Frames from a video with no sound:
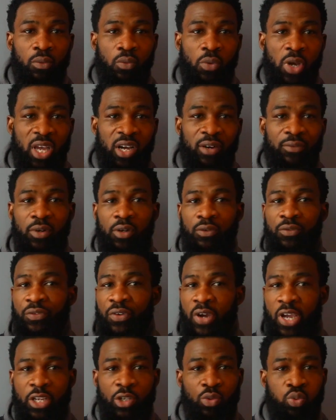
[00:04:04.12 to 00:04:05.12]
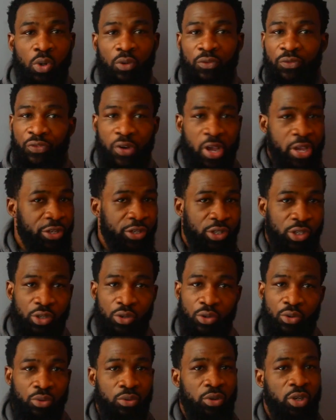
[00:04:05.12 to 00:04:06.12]
we have a phase 1, phase
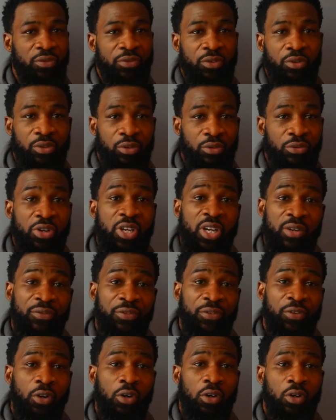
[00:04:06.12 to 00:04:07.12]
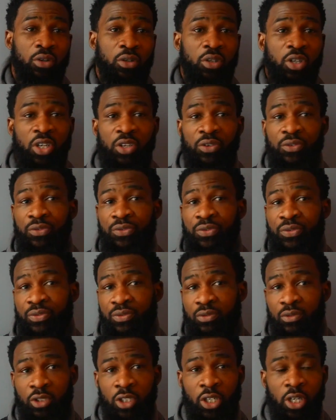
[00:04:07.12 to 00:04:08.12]
2, even 3 and 4. If
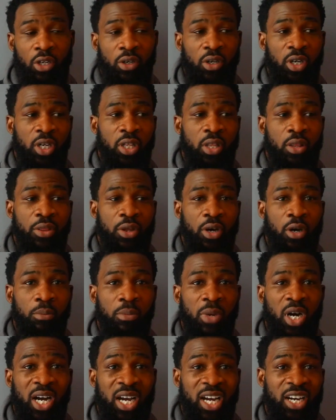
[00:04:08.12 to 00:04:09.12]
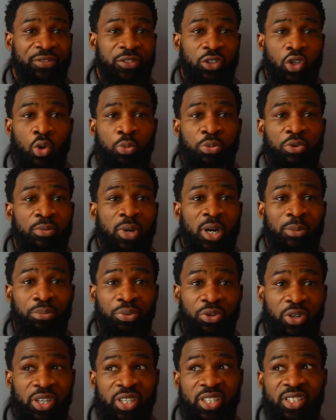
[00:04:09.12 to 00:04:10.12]
you know, and I have to open my
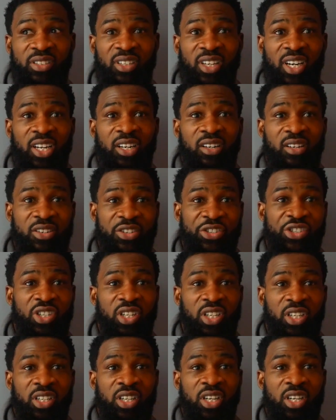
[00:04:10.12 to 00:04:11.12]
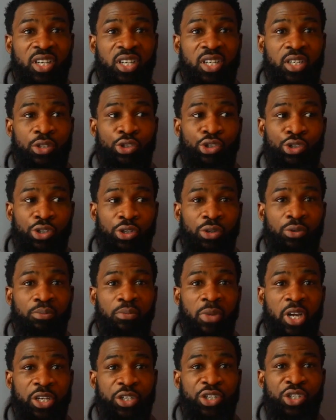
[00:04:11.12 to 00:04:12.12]
brain, like literally, to
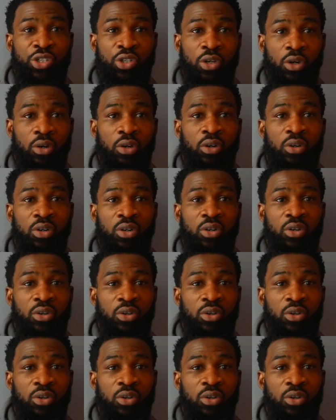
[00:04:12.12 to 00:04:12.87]
make sure